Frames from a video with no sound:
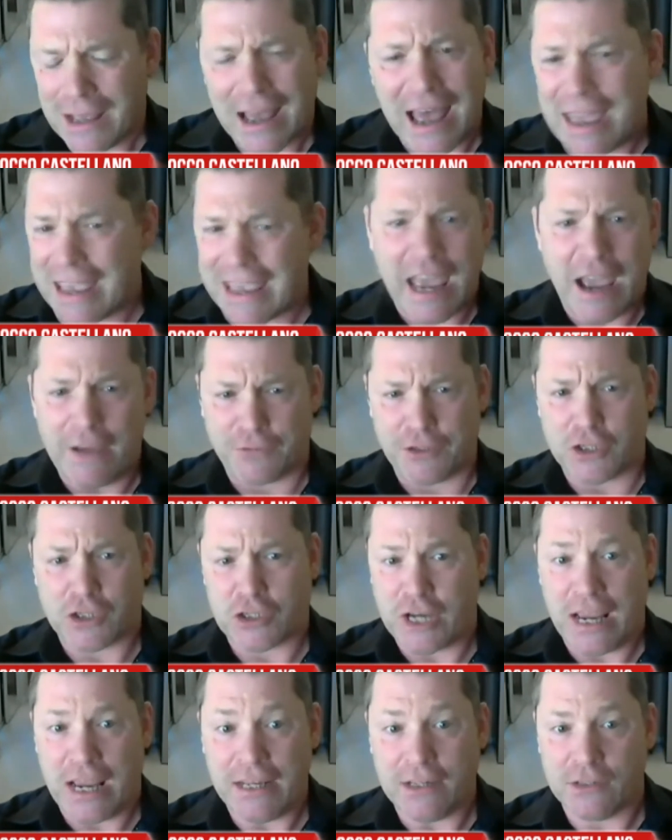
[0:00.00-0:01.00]
I have to
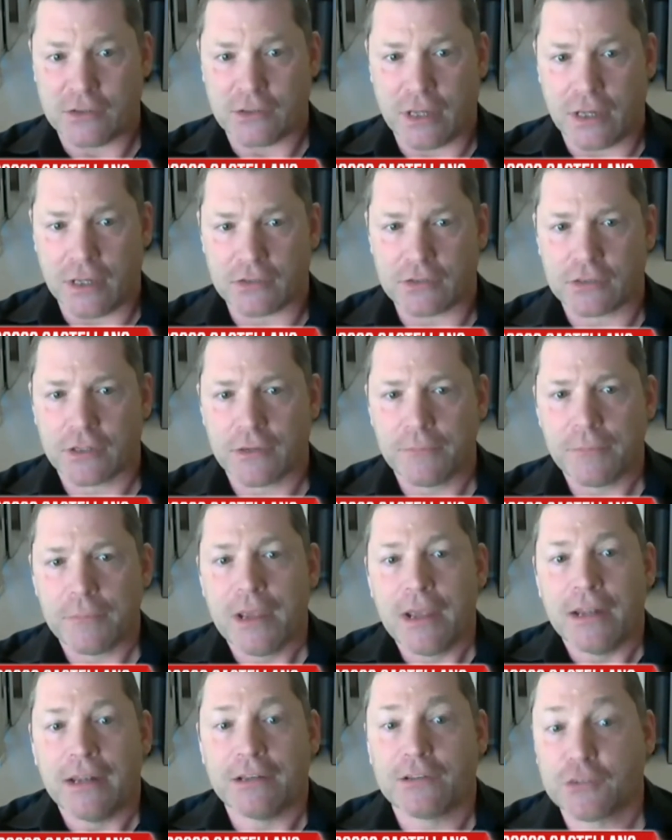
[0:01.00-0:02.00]
change this.
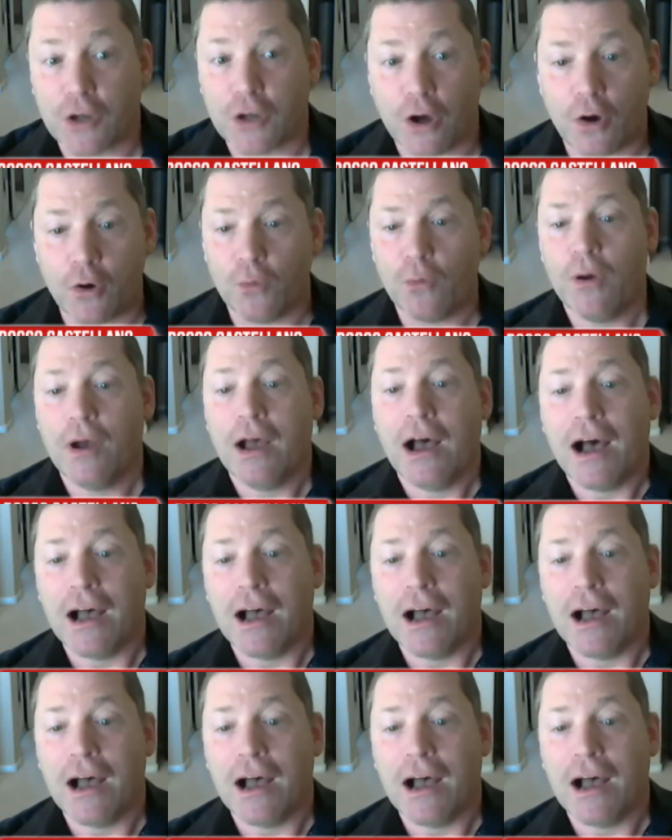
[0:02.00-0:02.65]
So